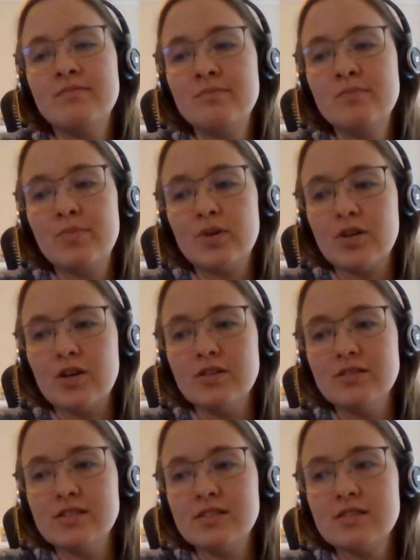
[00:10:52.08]

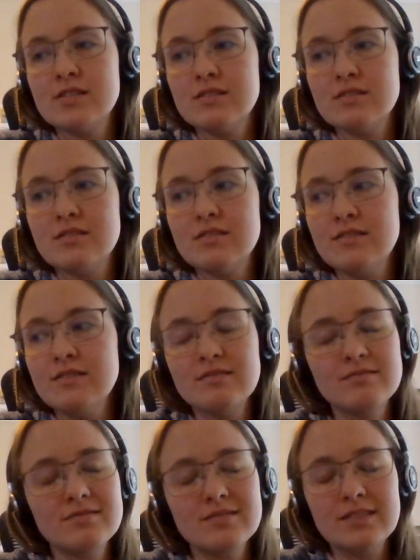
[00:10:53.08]
because
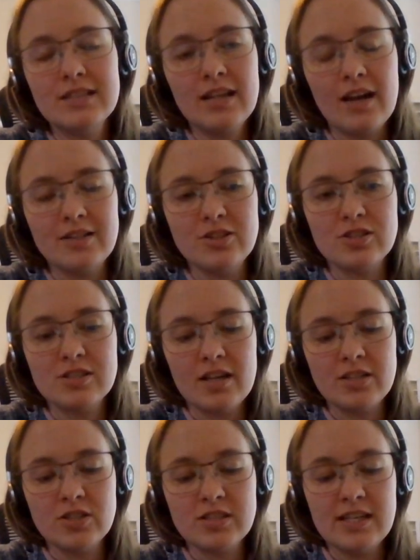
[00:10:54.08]
I just I
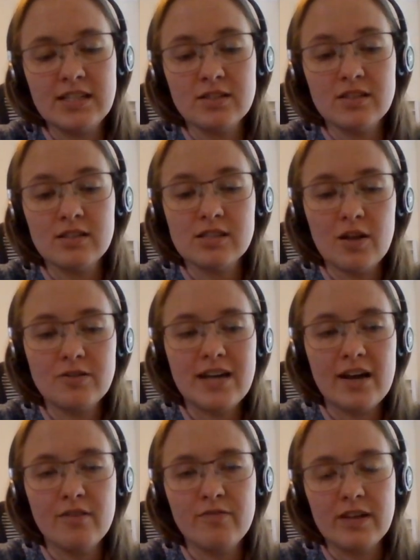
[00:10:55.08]
just need to slow down
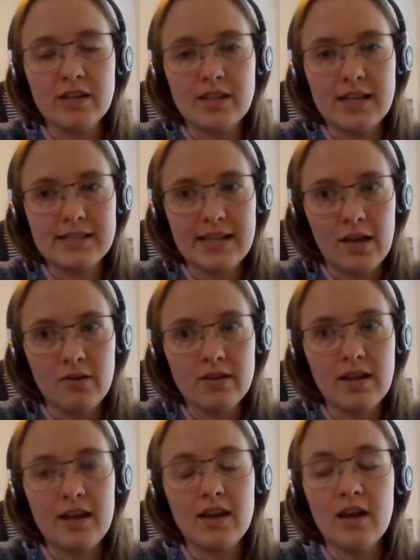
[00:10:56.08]
and figure things out
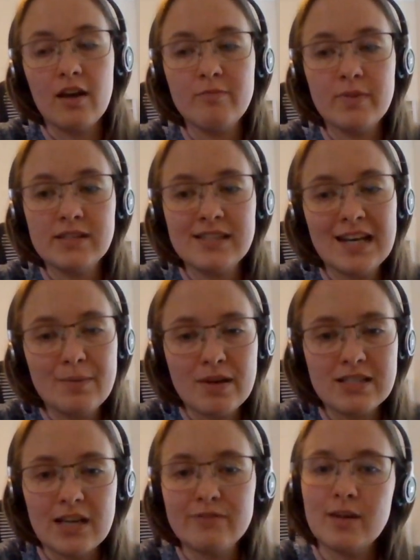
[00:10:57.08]
and I've been setting
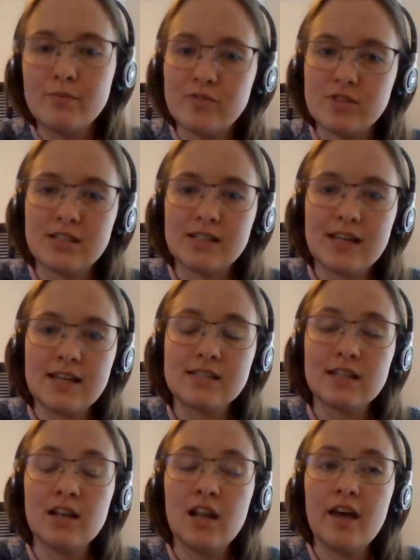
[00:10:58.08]
myself up for success
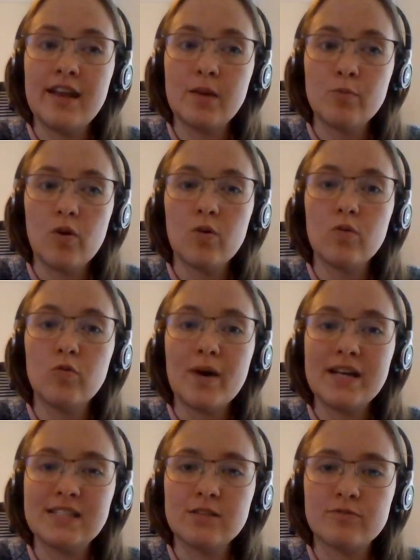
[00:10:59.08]
and learning what all my
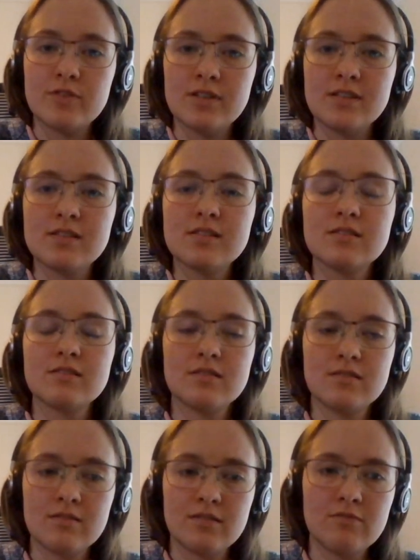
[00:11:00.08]
different
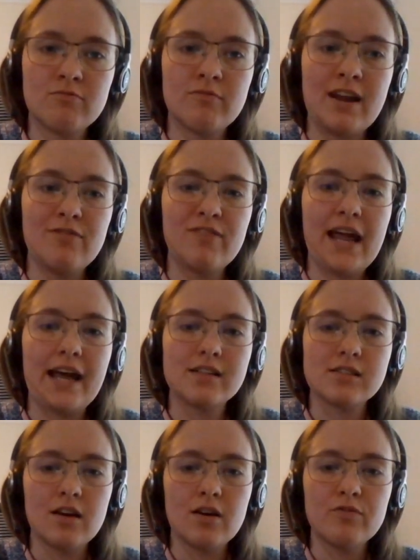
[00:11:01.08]
red flags
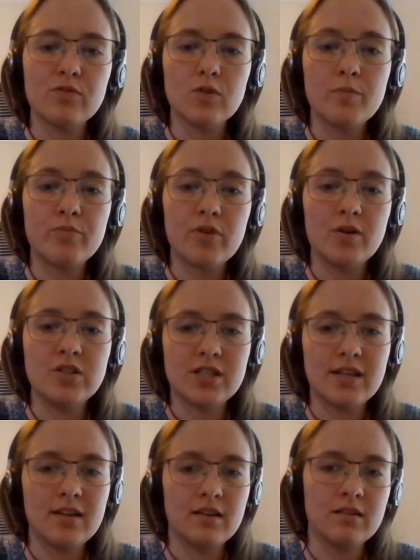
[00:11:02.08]
are for
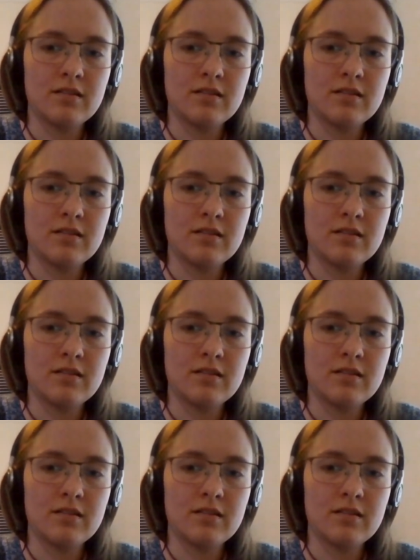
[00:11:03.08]
approaching